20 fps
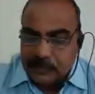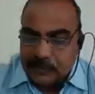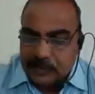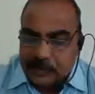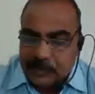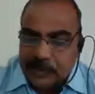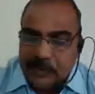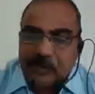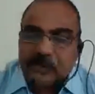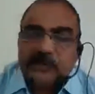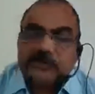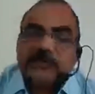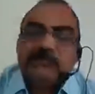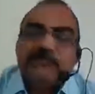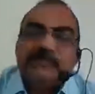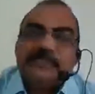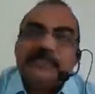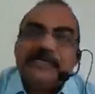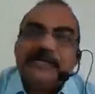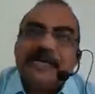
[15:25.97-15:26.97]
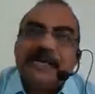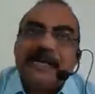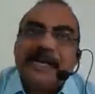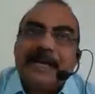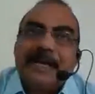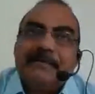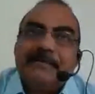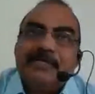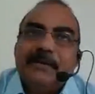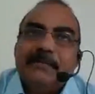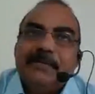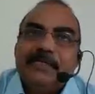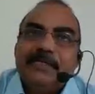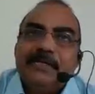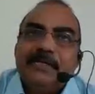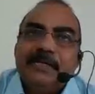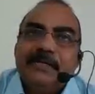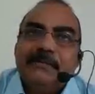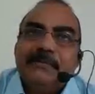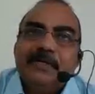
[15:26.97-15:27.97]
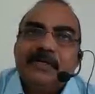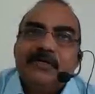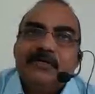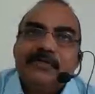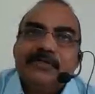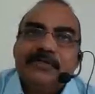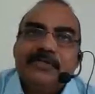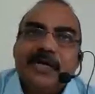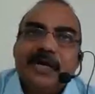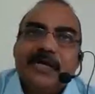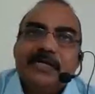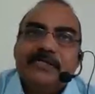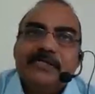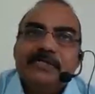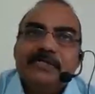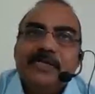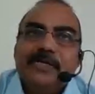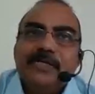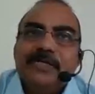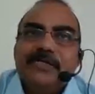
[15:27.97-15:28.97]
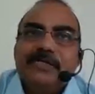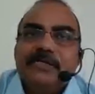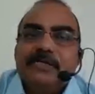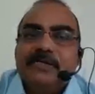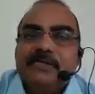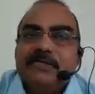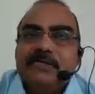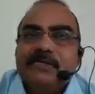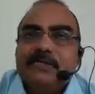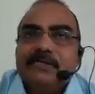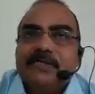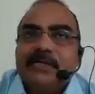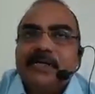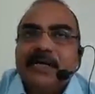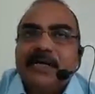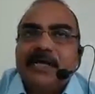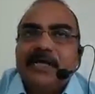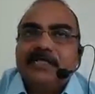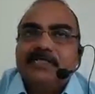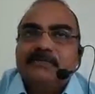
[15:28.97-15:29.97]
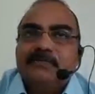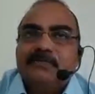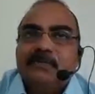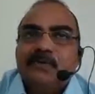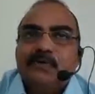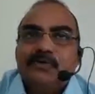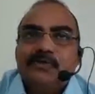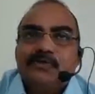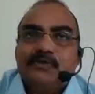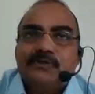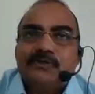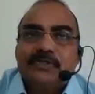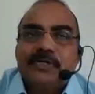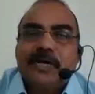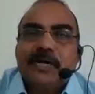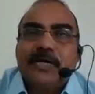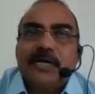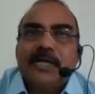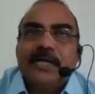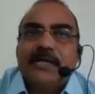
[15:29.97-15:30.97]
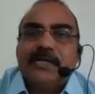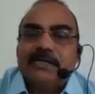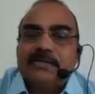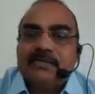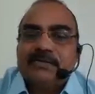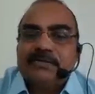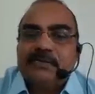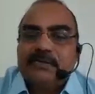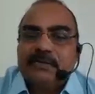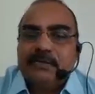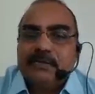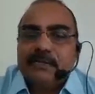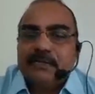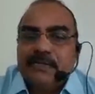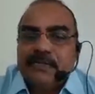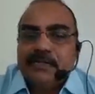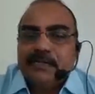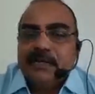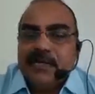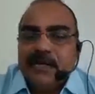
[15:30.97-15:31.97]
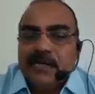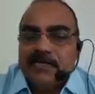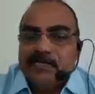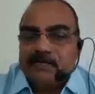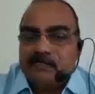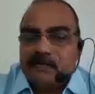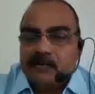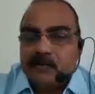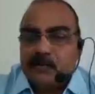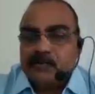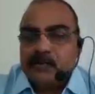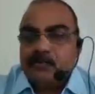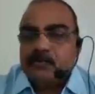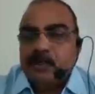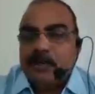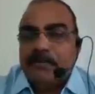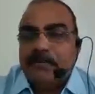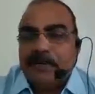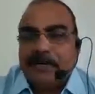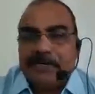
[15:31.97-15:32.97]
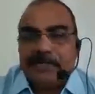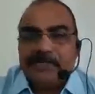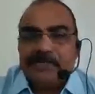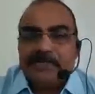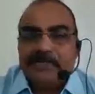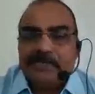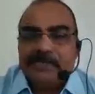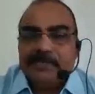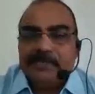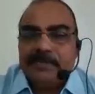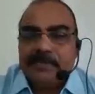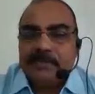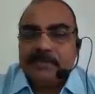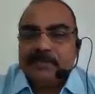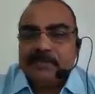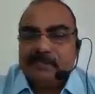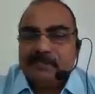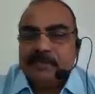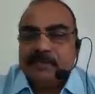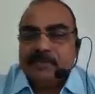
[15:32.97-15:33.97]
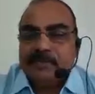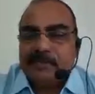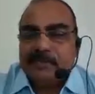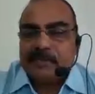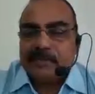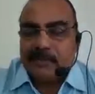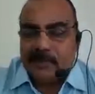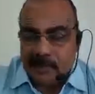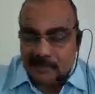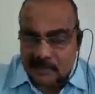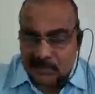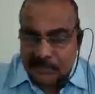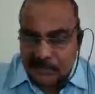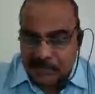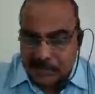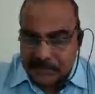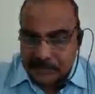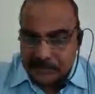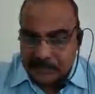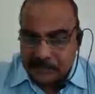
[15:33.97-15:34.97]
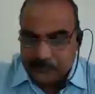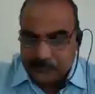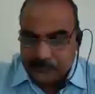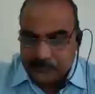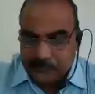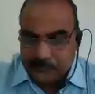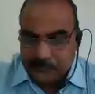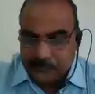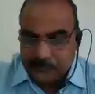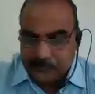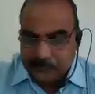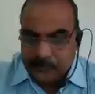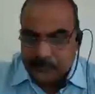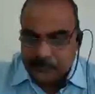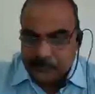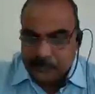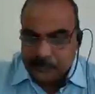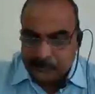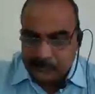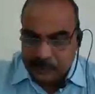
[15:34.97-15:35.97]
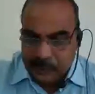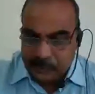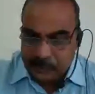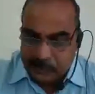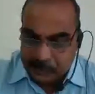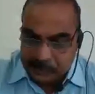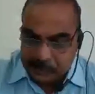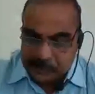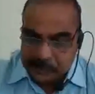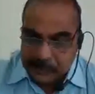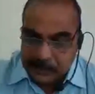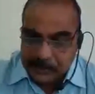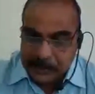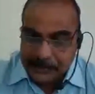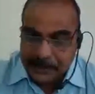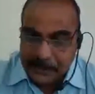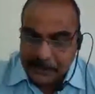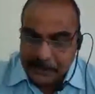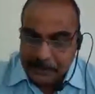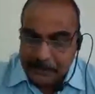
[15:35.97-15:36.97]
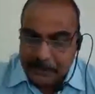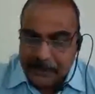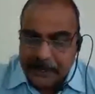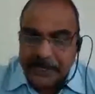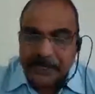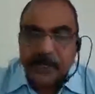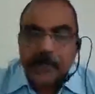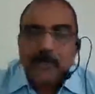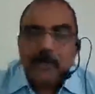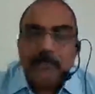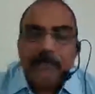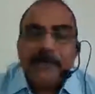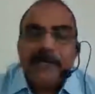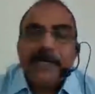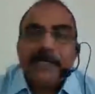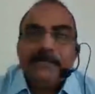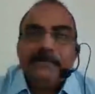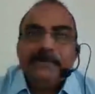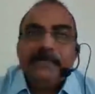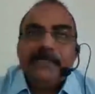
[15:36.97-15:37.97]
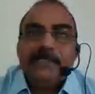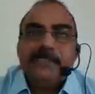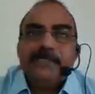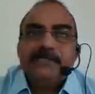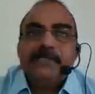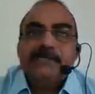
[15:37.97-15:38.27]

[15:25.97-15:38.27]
Here also physical damage can be there because yarns get exposed to sunlight, exposed to abrasion, all that. Now the third type, braid on braid, means